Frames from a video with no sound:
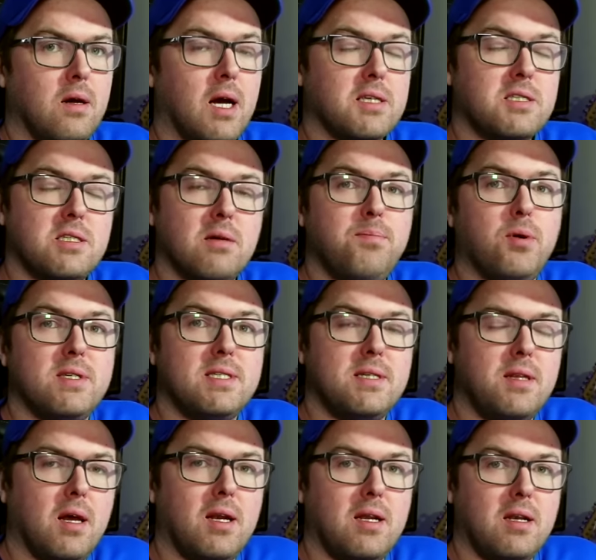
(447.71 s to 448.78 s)
At some point in
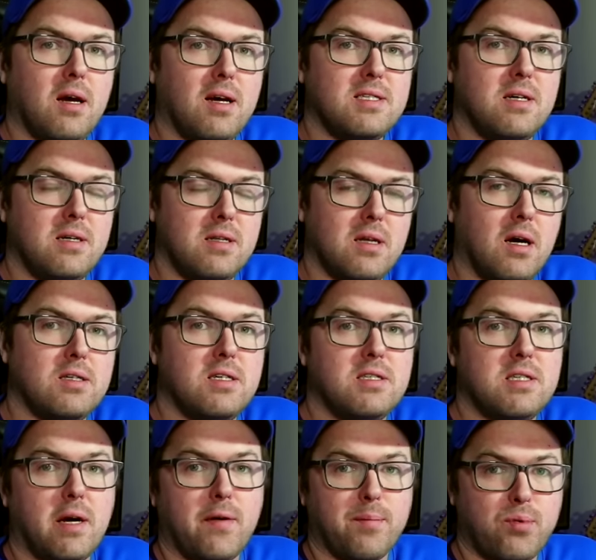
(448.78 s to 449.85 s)
the early 1990s,
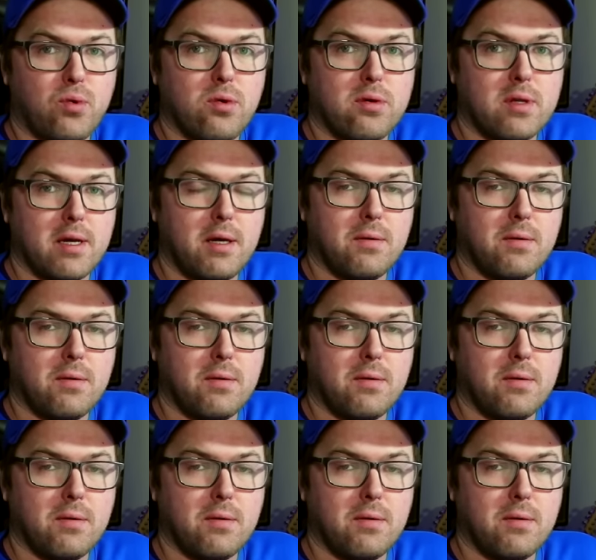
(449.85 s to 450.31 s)
Eric Broadley,